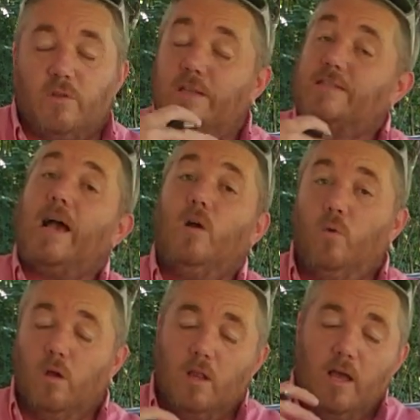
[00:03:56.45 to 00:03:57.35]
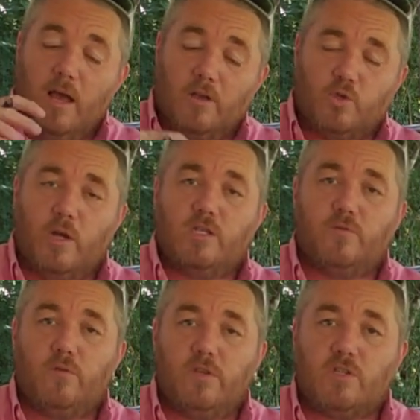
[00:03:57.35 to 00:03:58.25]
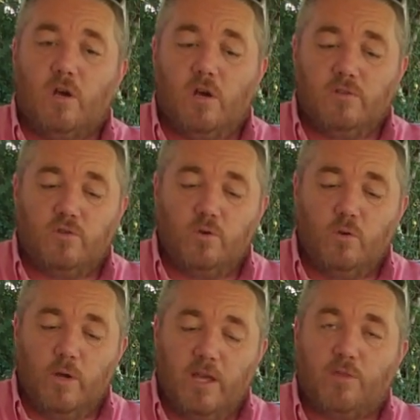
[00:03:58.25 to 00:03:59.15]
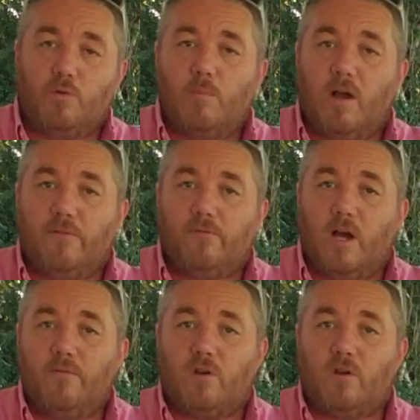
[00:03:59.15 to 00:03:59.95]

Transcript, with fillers: like I'll transfer this onto a 3x5